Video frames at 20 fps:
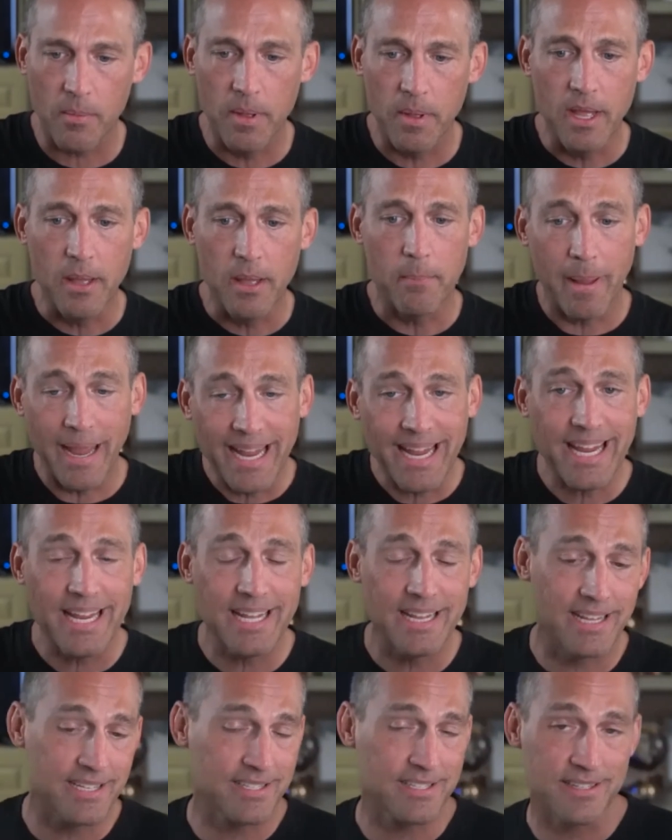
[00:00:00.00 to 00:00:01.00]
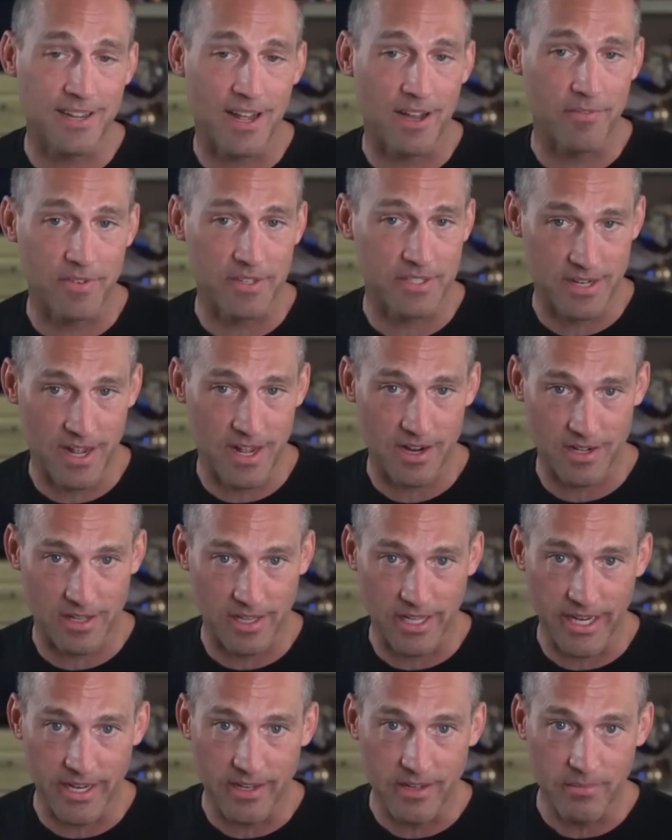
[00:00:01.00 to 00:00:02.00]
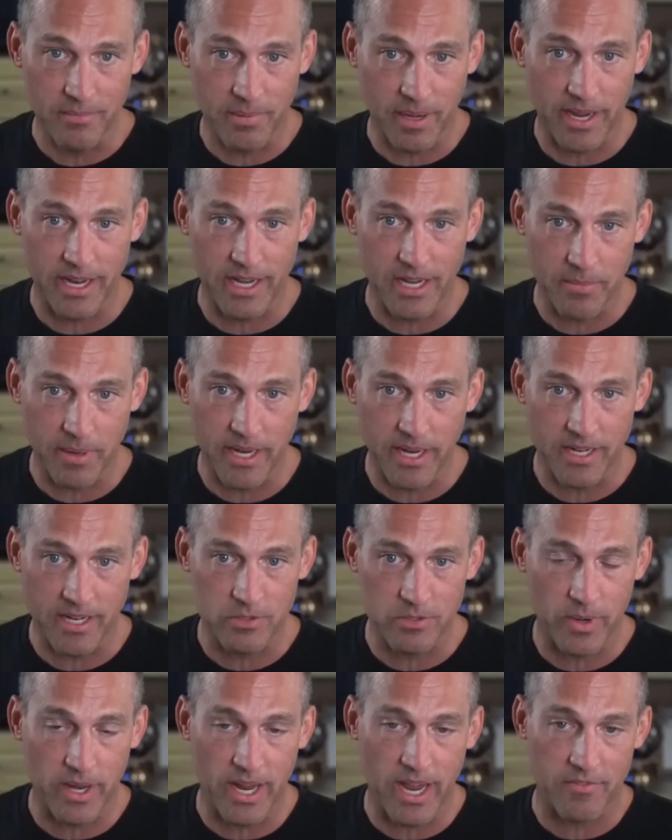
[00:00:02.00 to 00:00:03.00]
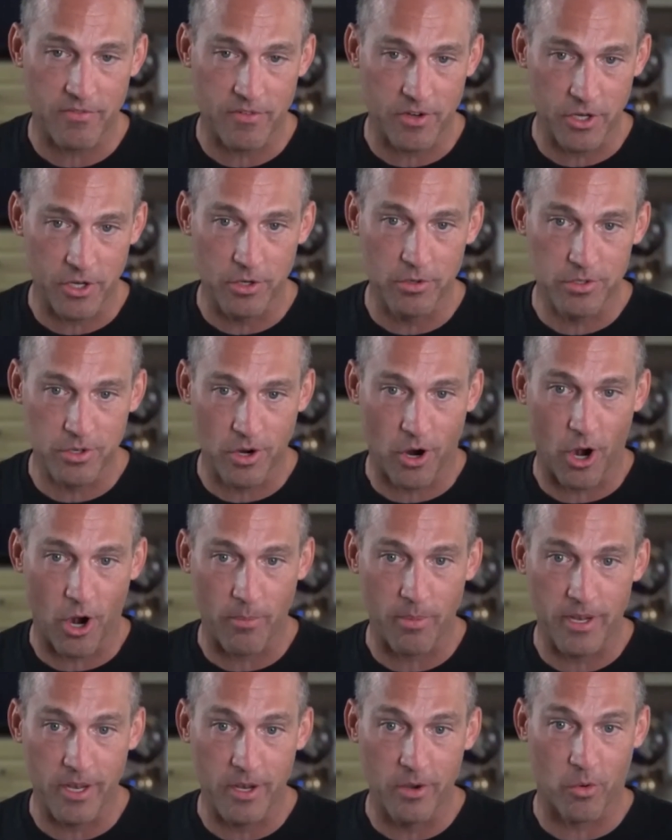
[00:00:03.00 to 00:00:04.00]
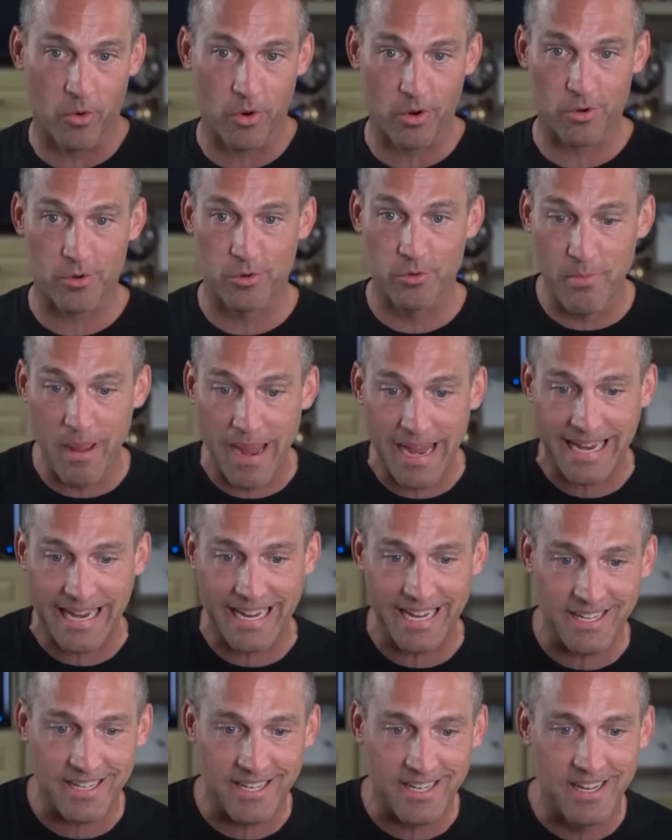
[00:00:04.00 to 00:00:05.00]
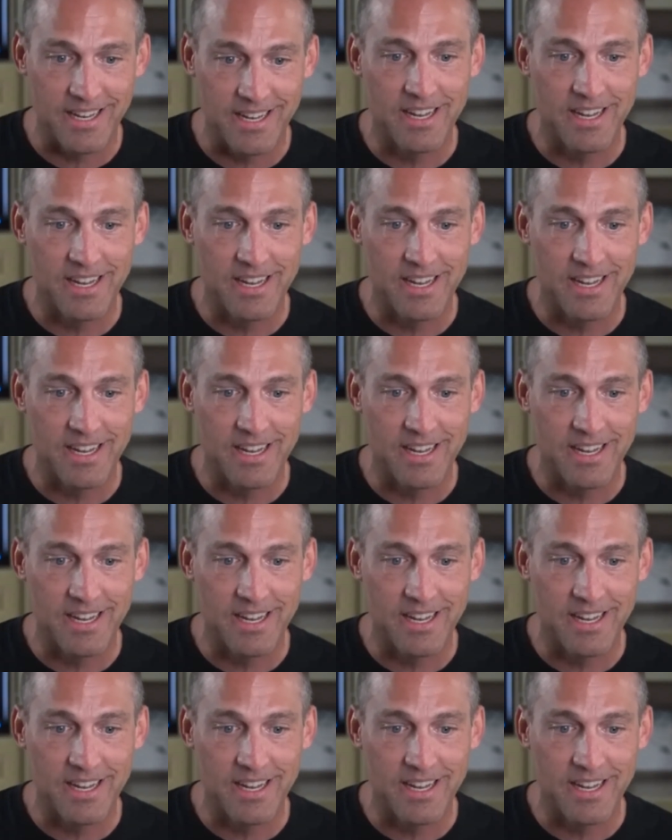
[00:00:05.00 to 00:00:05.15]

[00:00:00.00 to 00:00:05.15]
making this stuff is not clean by any means. We have to use carbon in order to make it.